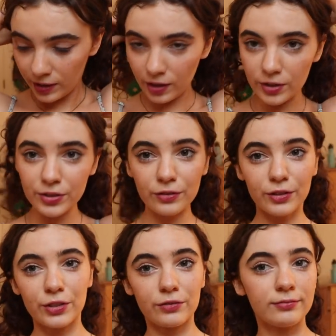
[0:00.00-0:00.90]
It also
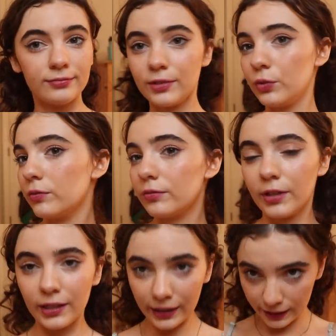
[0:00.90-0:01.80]
could,
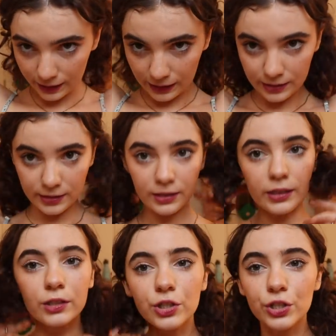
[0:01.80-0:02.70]
it is
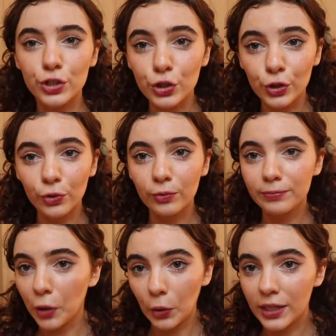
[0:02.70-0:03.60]
like just two
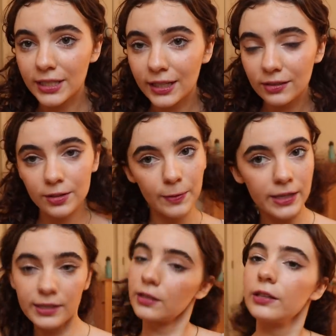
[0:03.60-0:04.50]
ponytails
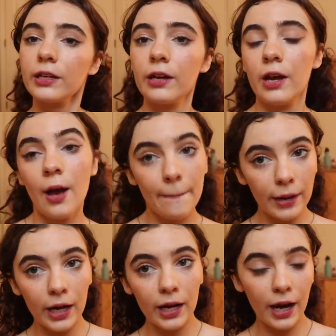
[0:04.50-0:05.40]
basically.
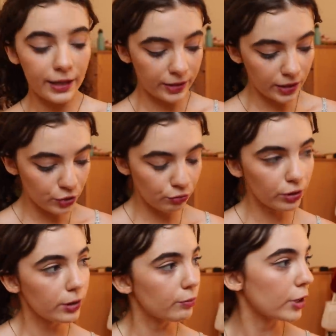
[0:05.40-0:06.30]
But I think it's
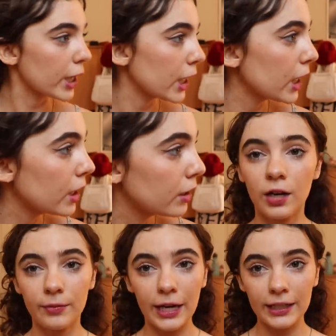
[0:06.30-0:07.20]
really pretty
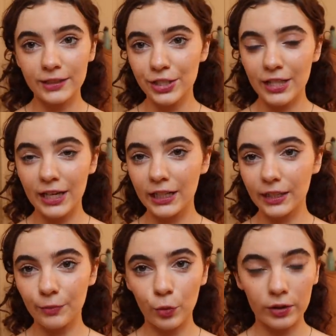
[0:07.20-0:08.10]
and just kind of
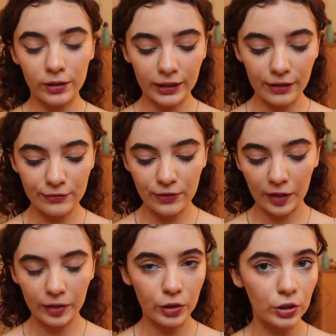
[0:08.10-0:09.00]
like a more, like a
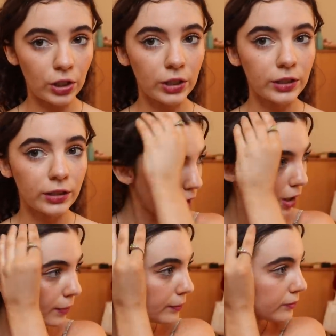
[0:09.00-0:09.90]
fun little look.
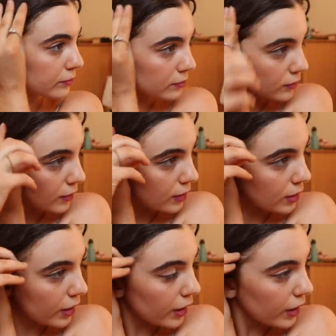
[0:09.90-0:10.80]

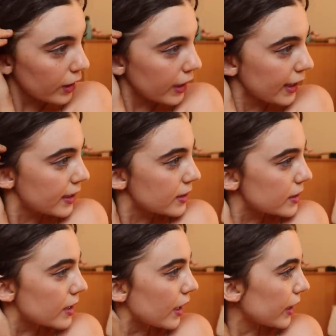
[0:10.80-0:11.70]

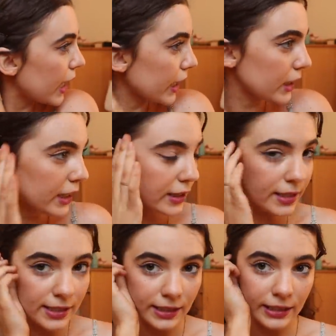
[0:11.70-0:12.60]
And I kind of like the
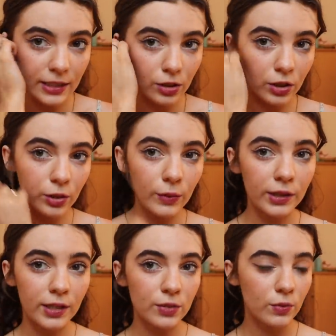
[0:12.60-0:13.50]
sleek look
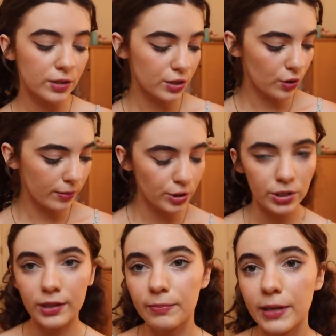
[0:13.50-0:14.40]
with this one, so I'm just
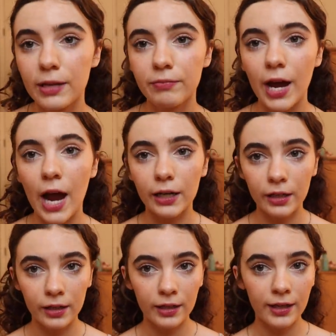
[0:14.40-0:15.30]
gonna pin back
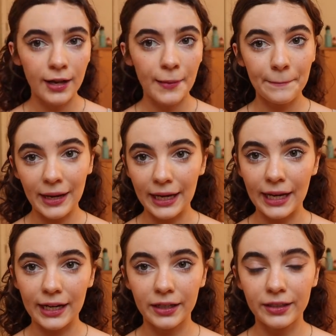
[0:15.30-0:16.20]
my
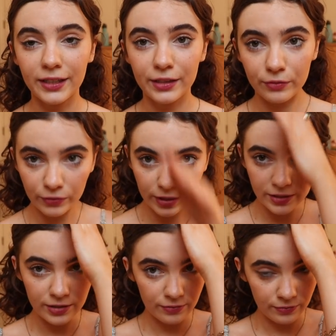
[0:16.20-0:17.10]
hair in the
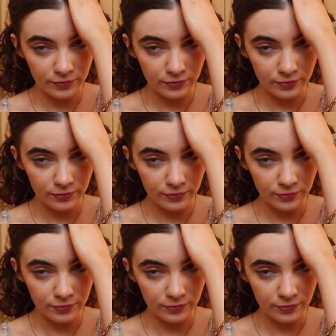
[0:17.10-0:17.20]
front.